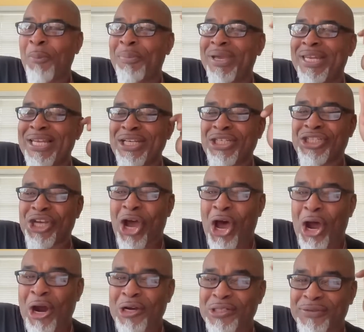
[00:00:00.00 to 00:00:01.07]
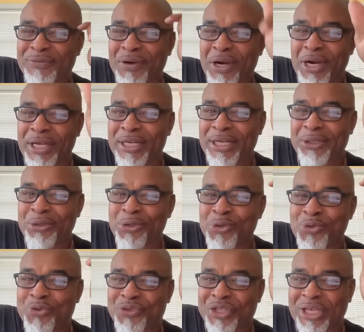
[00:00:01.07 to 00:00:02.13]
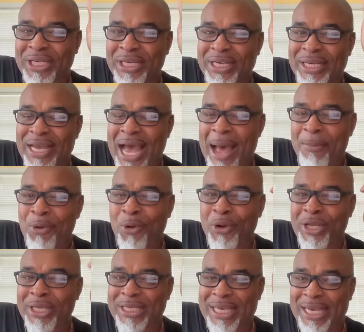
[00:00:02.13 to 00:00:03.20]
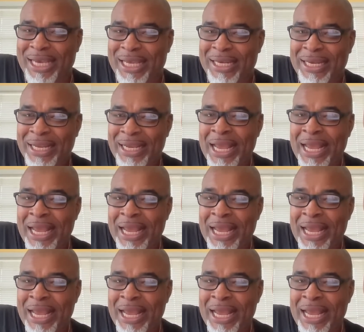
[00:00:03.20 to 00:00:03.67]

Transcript: many jars of honey do you think I'm gonna get